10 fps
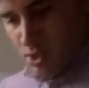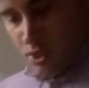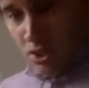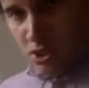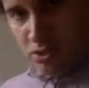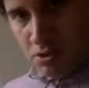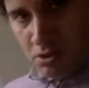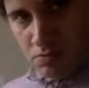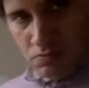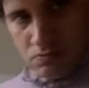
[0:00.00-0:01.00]

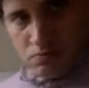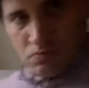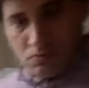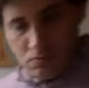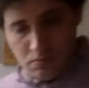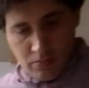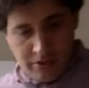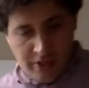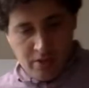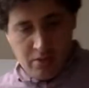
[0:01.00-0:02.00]
either
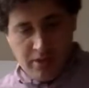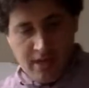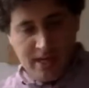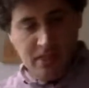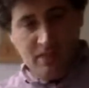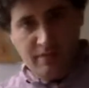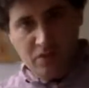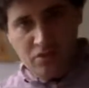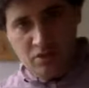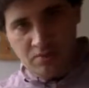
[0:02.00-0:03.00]
they are not giving
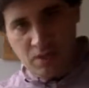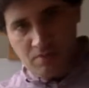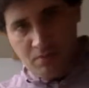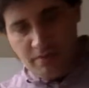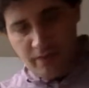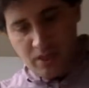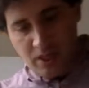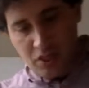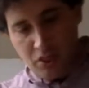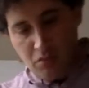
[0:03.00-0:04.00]
subgame perfect
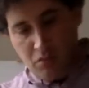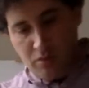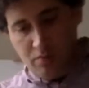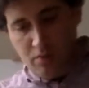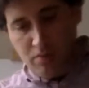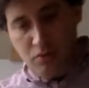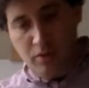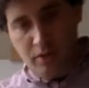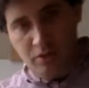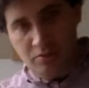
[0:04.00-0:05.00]
Nash equilibrium
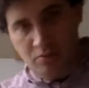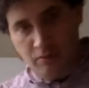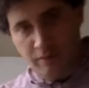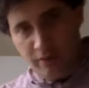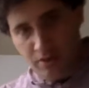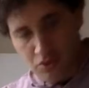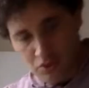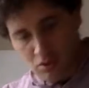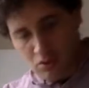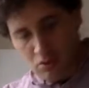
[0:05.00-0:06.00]
strategy profiles,